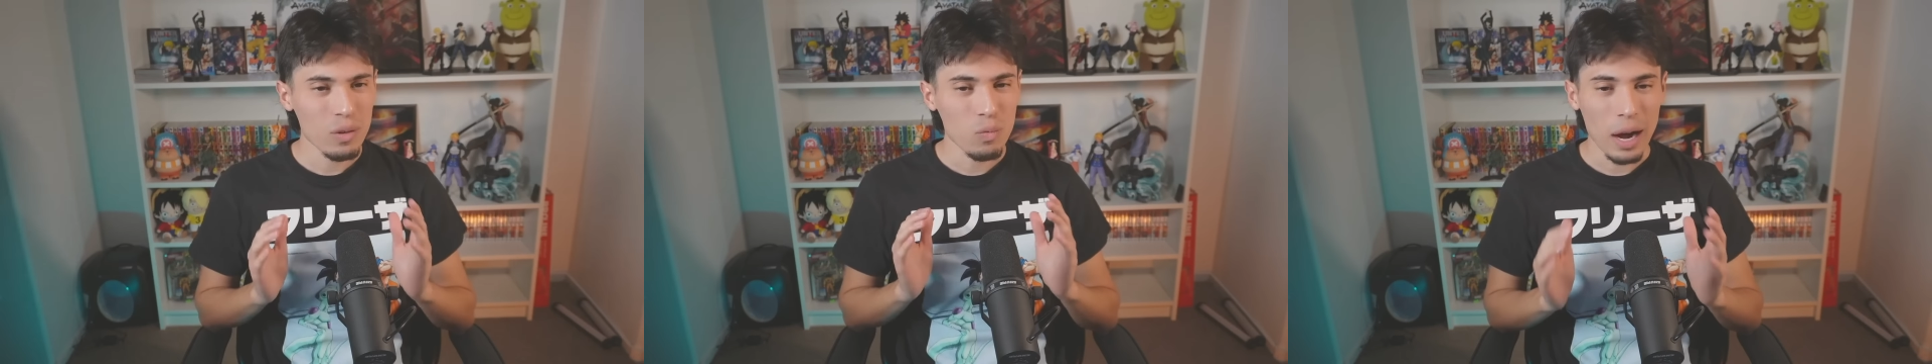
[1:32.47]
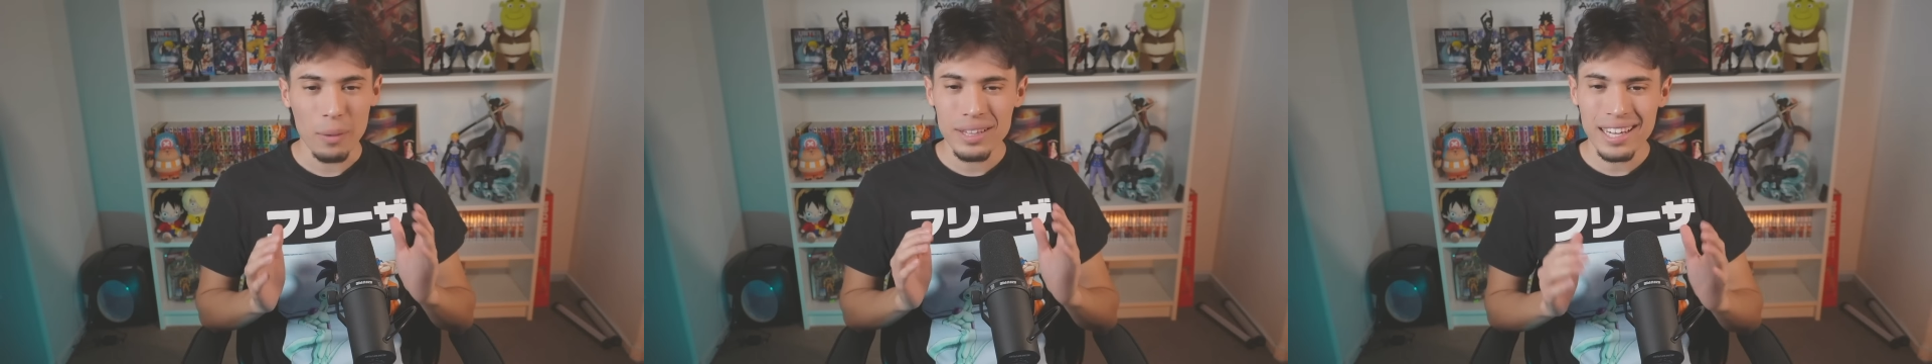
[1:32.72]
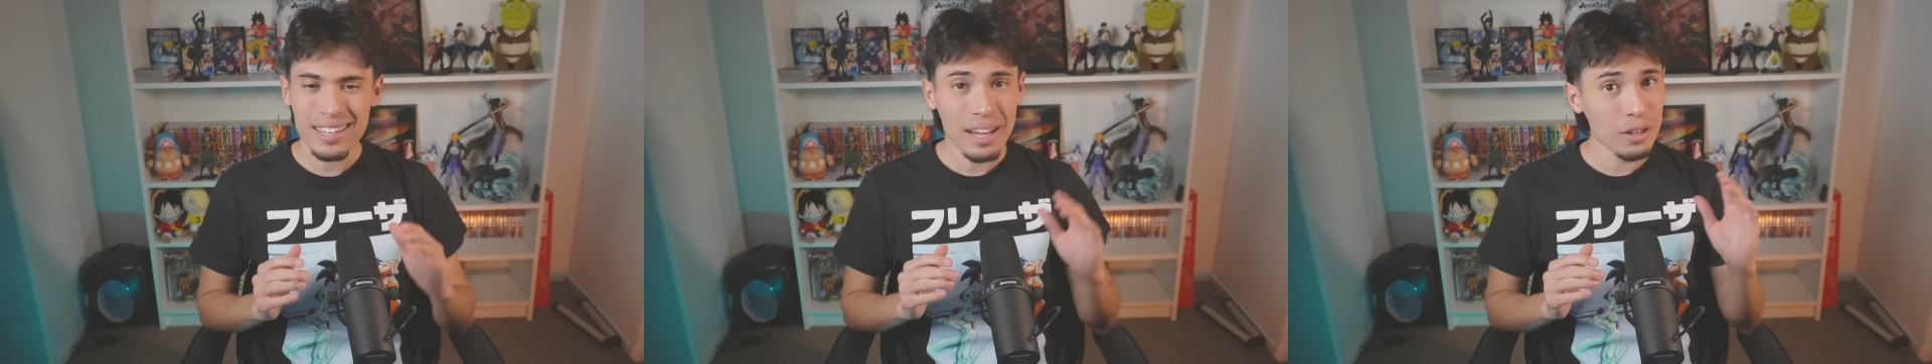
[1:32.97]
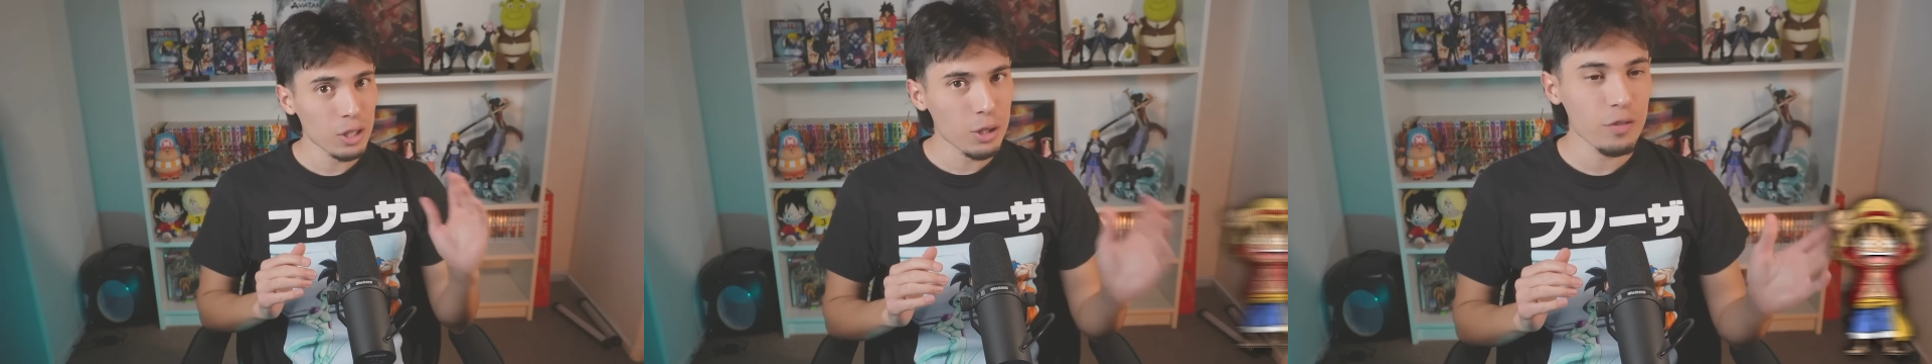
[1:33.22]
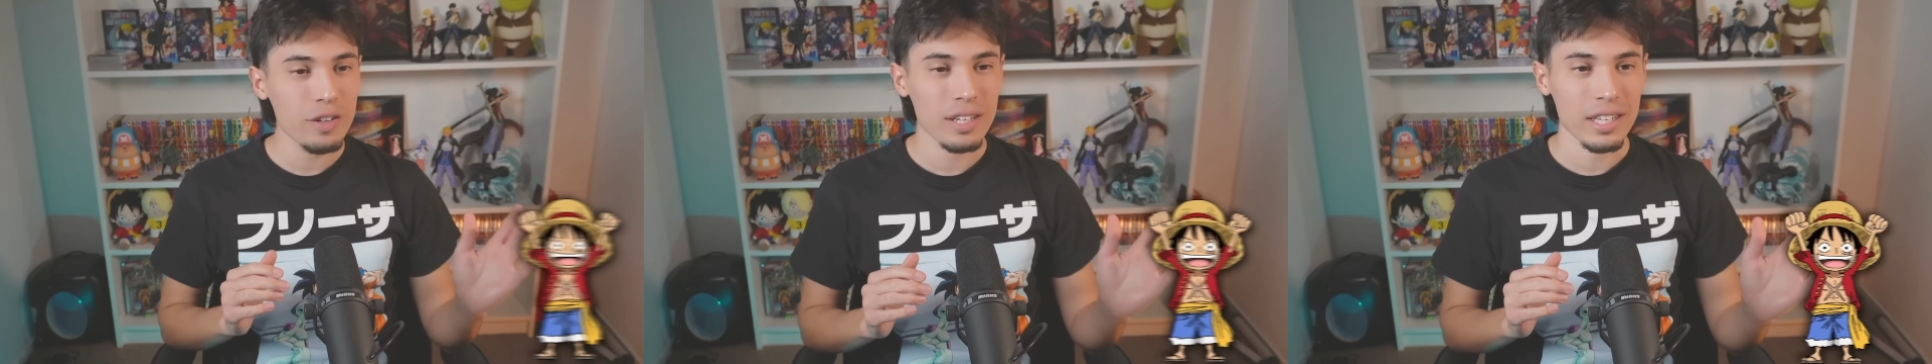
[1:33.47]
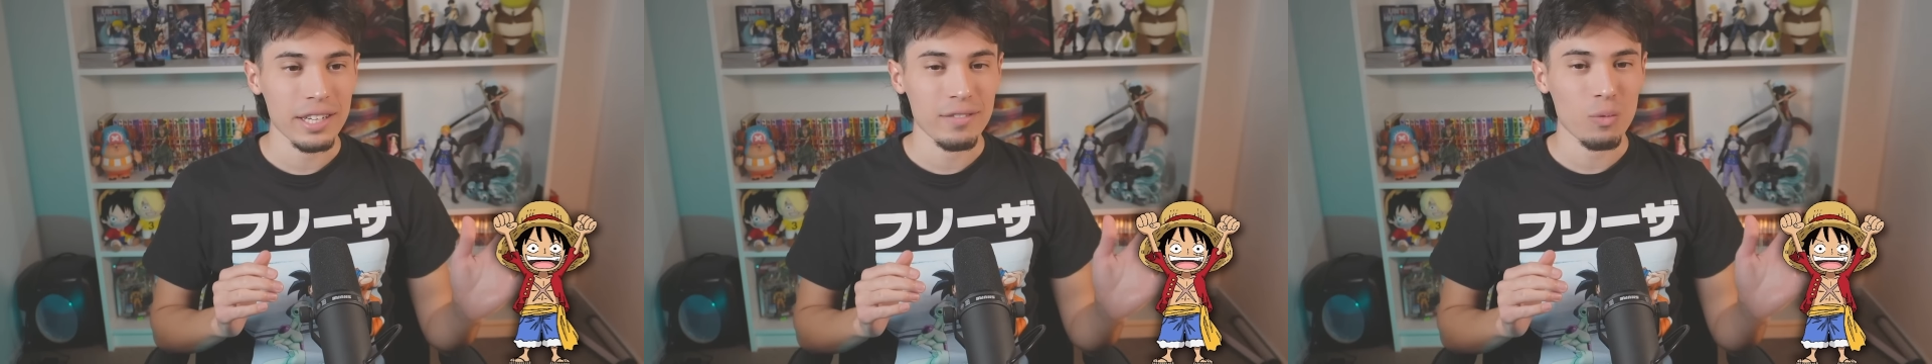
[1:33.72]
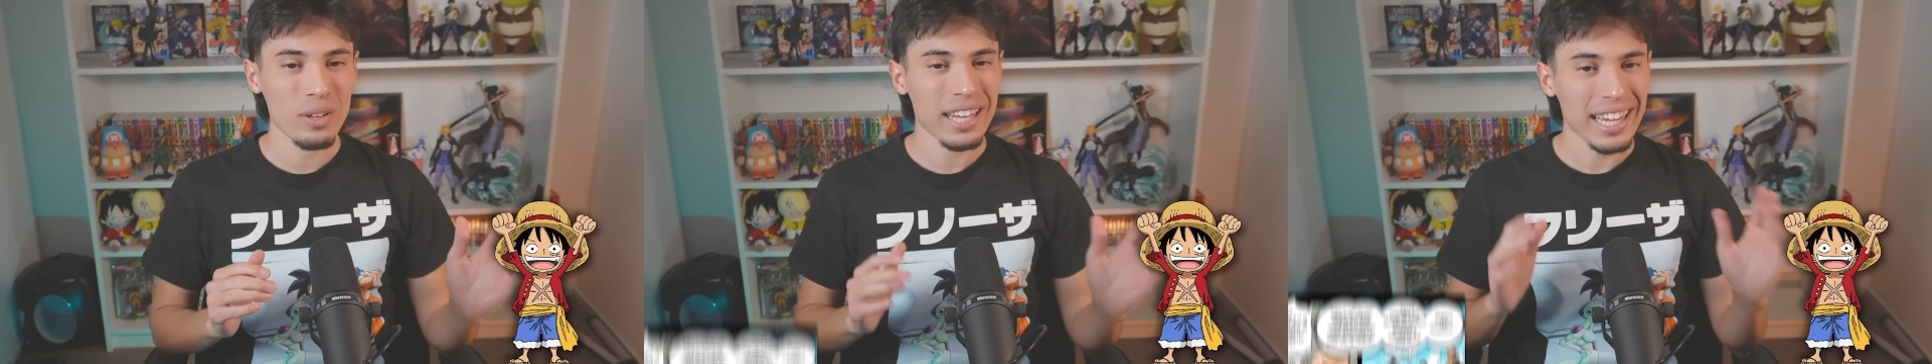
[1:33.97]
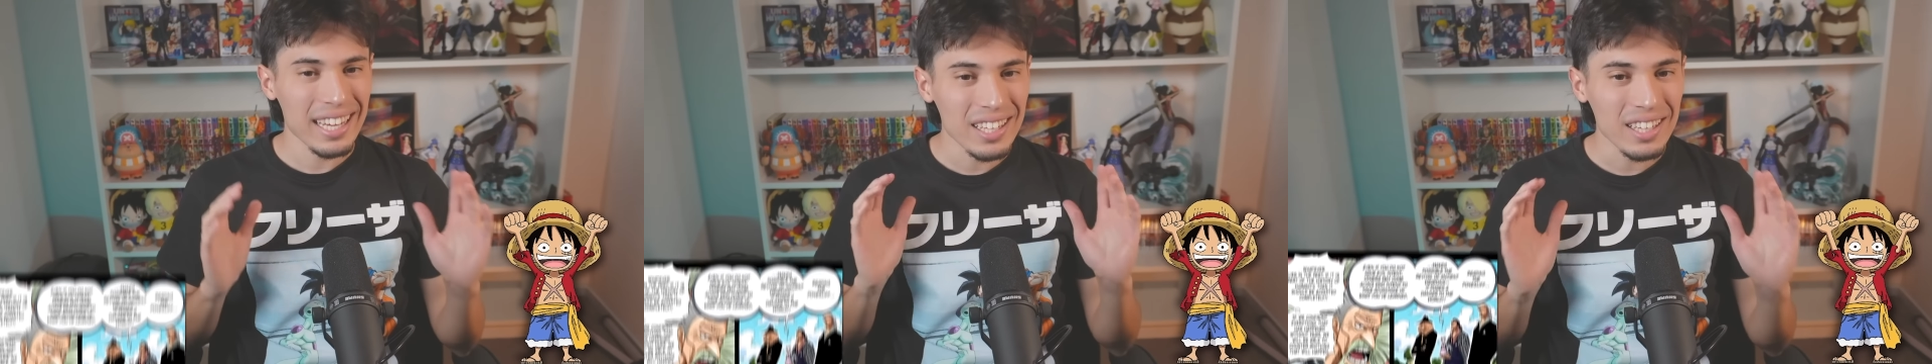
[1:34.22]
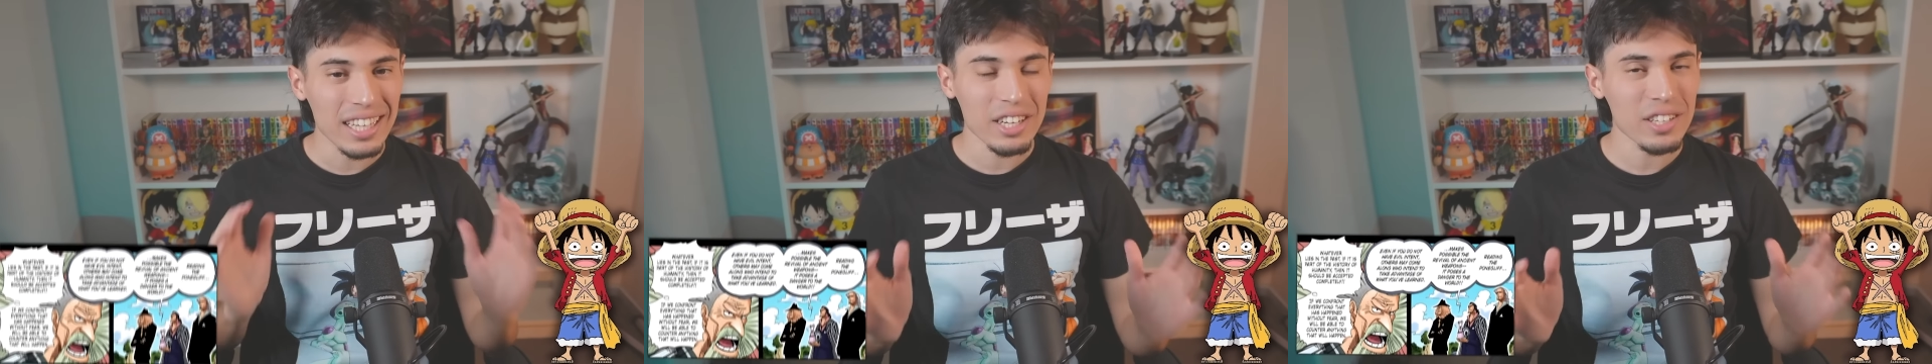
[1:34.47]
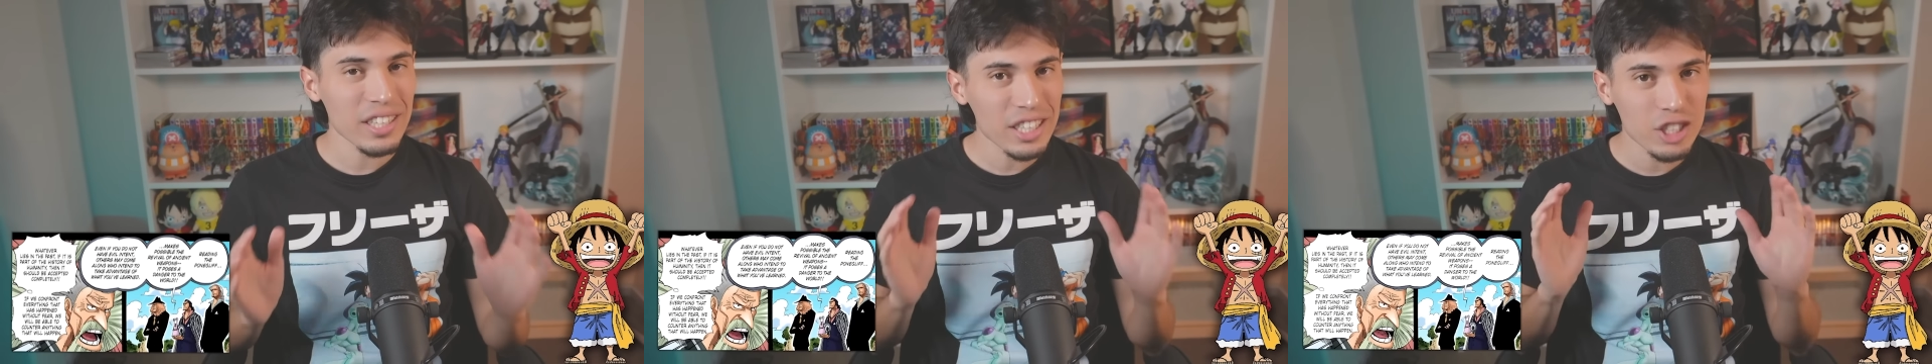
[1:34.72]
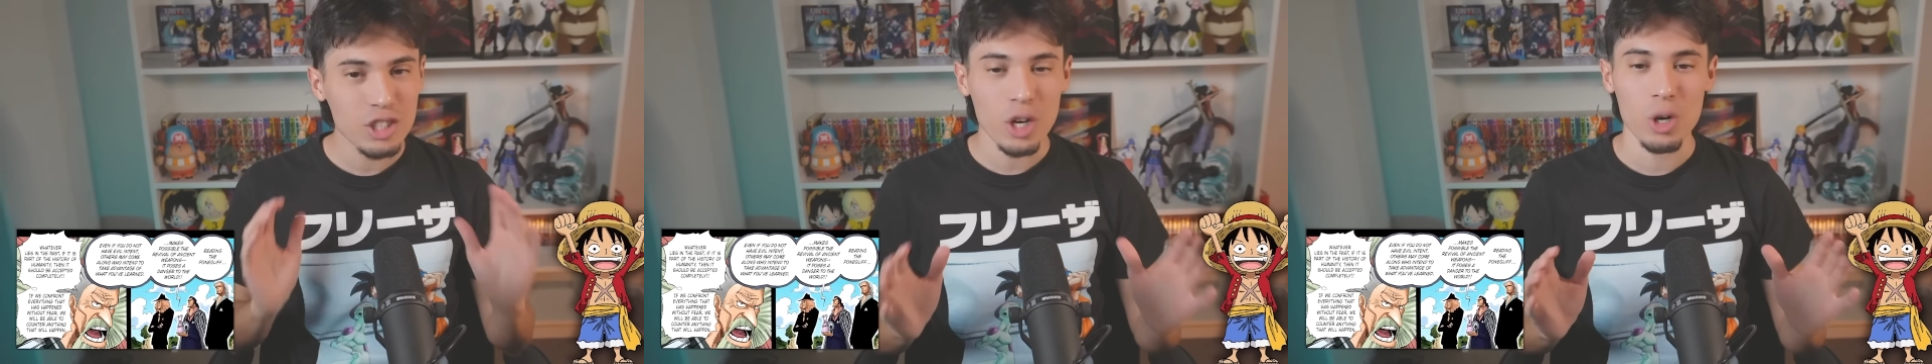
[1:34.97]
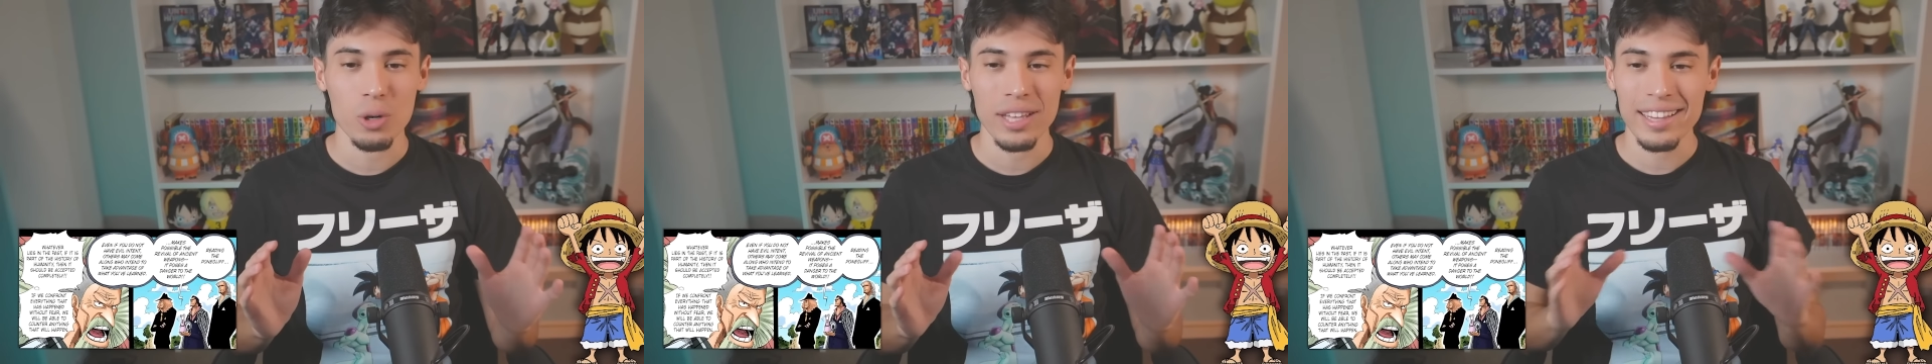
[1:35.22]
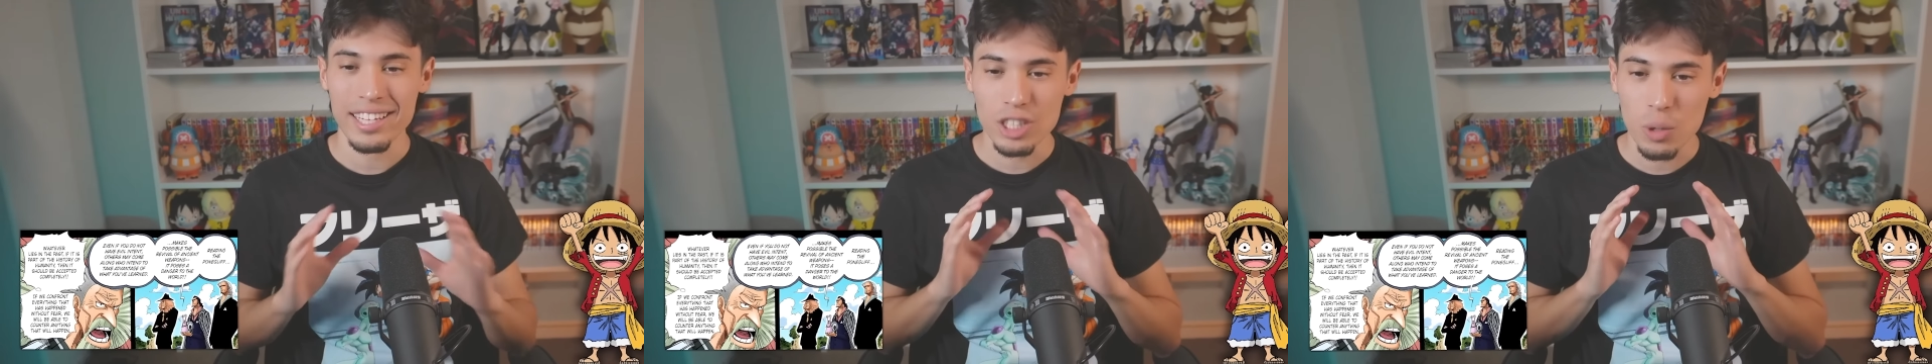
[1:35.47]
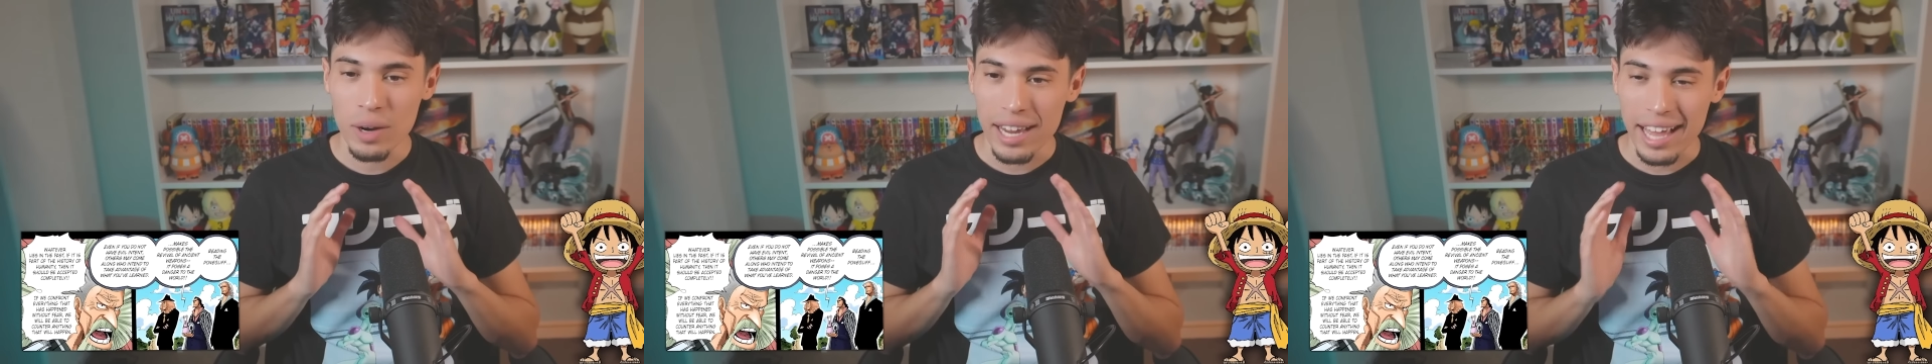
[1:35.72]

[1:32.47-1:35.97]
why would they allow Luffy to live when they clearly show that they don't want